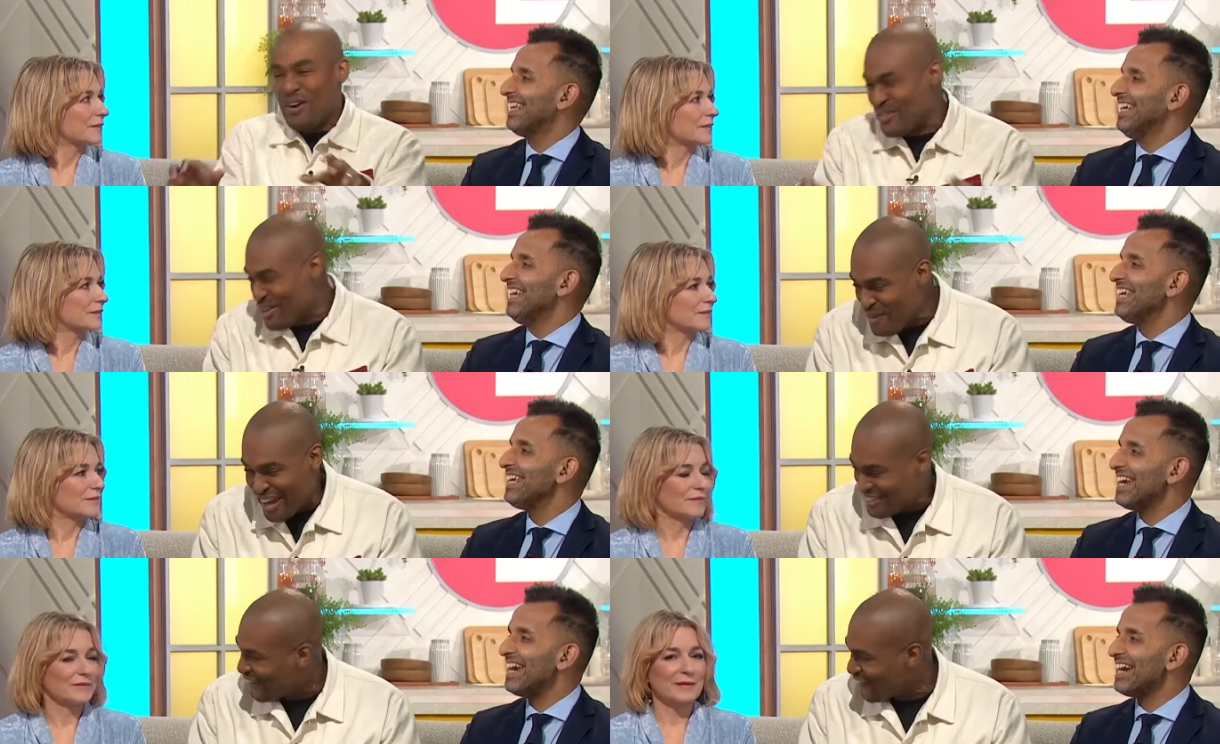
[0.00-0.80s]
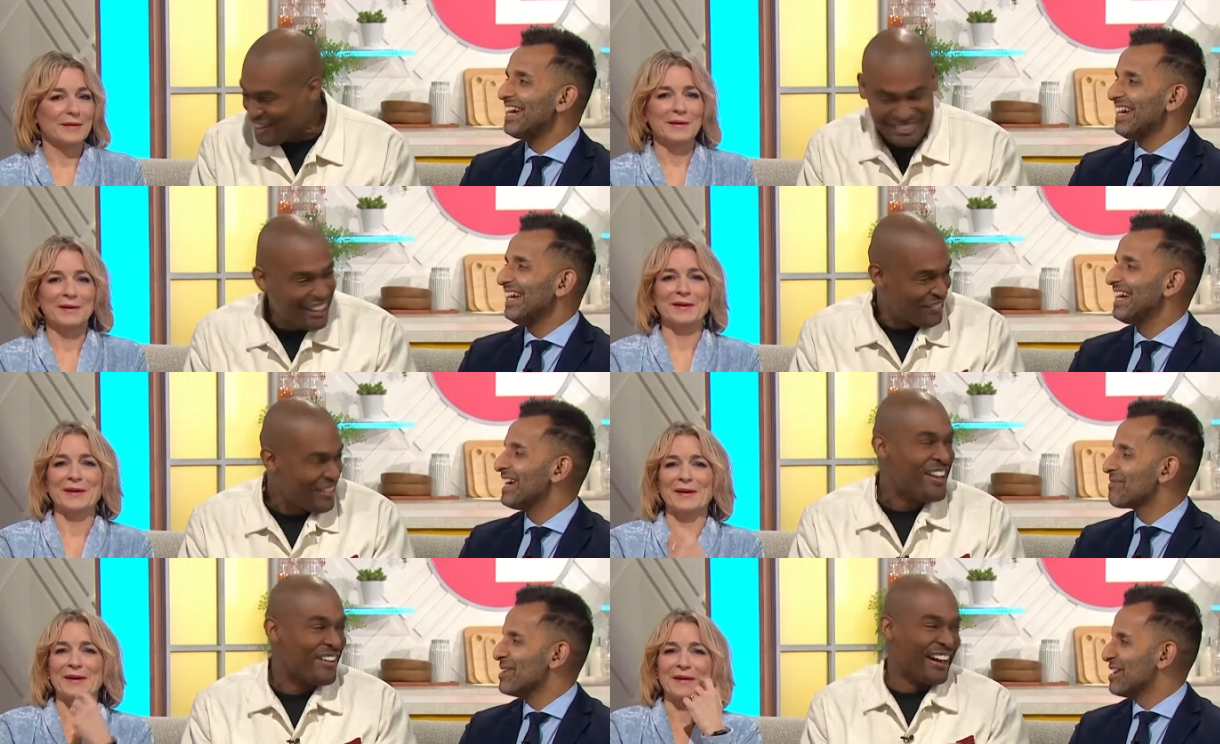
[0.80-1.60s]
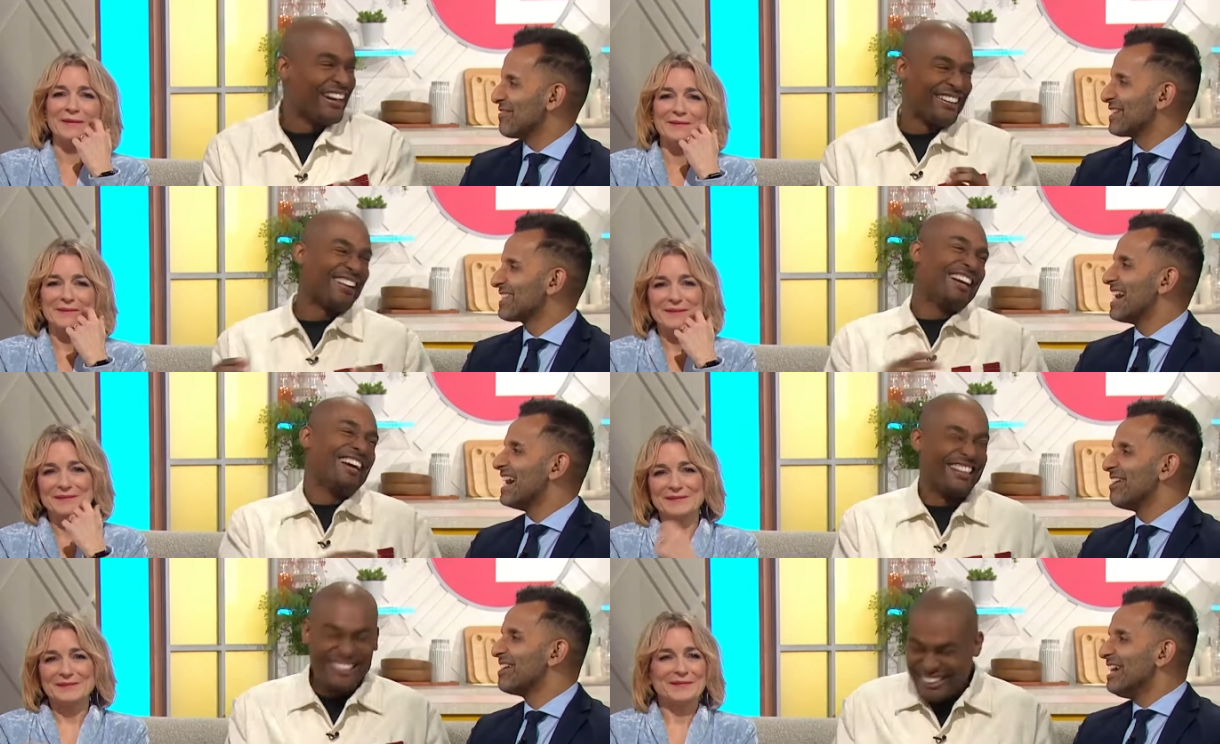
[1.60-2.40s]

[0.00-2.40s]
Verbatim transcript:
Speaker 1: going back yeah. to their first love. I'm right? nervous now.